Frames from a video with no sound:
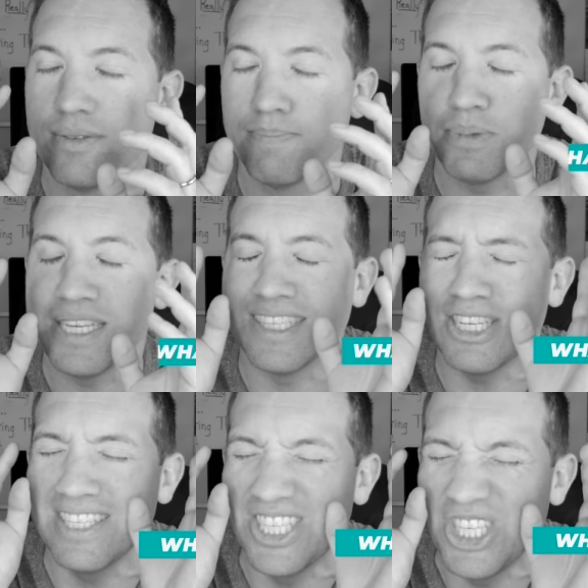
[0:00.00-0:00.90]
Please,
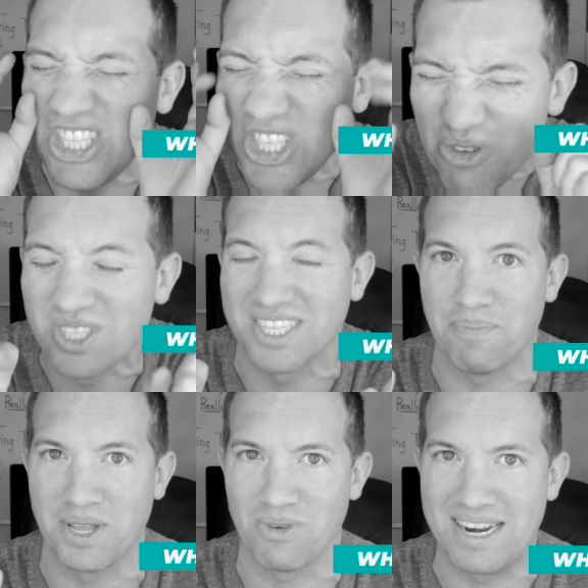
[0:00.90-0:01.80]
just choose
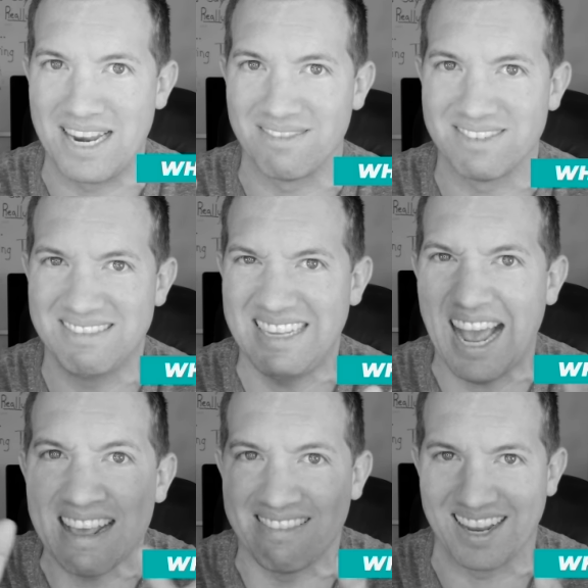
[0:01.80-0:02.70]
something right now.
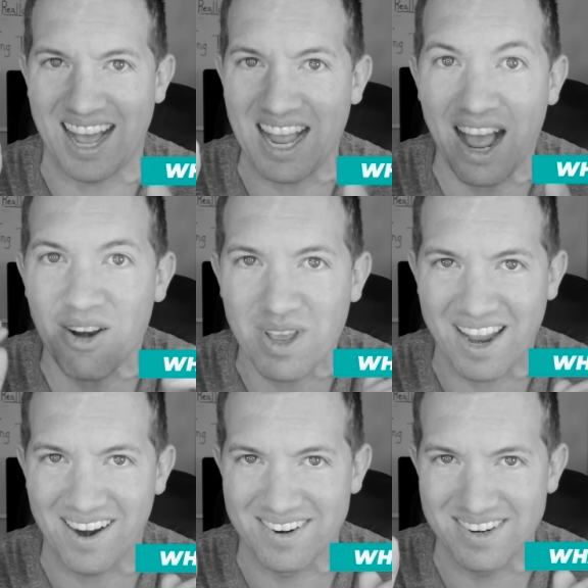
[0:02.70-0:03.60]
Anything, I, I don't
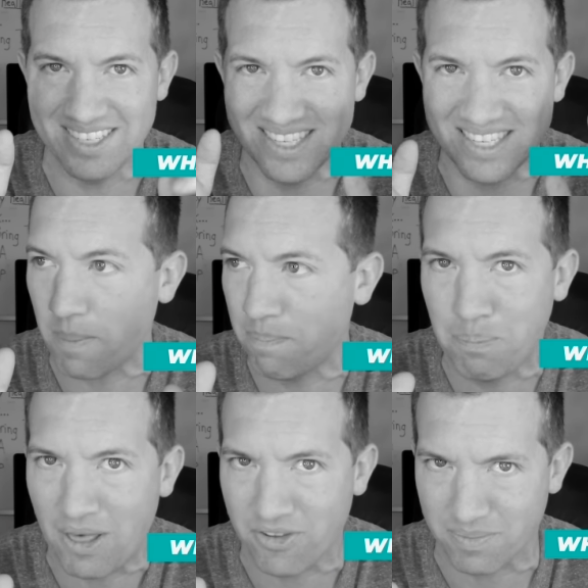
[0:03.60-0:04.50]
care. Just stop
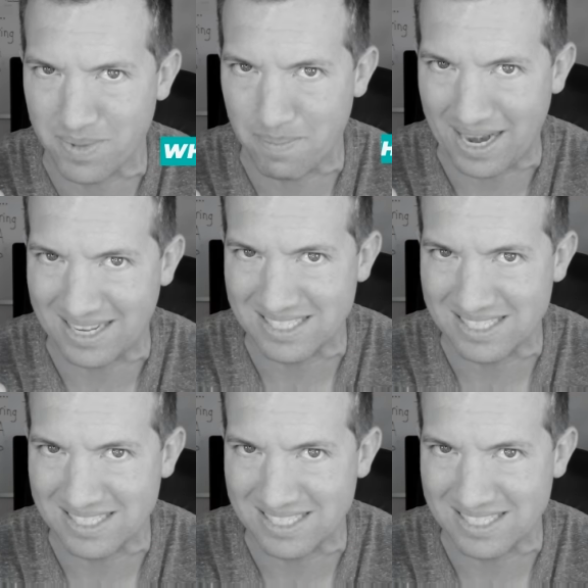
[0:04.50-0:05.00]
bothering me about it.